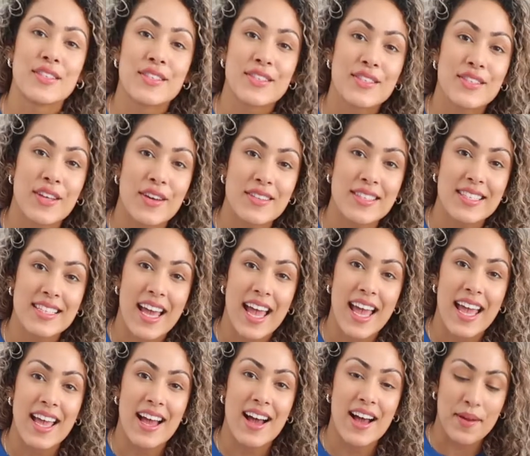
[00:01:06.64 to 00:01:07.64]
So
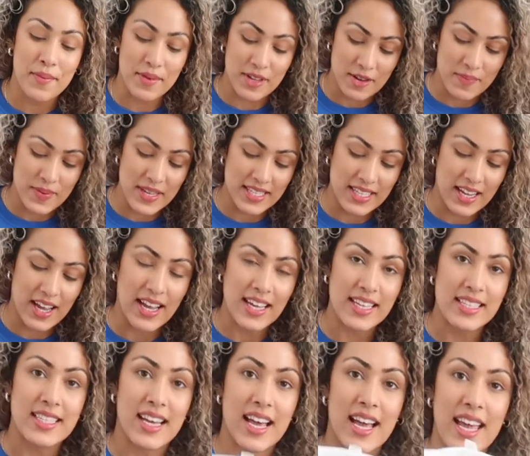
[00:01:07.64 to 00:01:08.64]
today I'm going to be
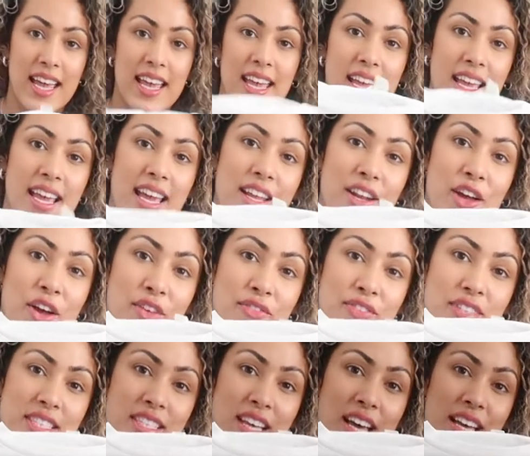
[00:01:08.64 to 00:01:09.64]
tie-dyeing an
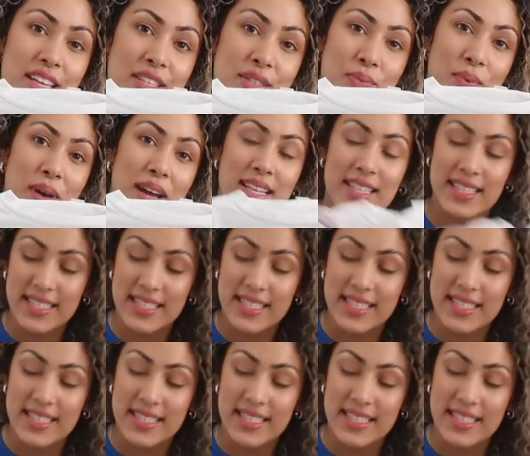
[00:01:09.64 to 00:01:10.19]
oversized white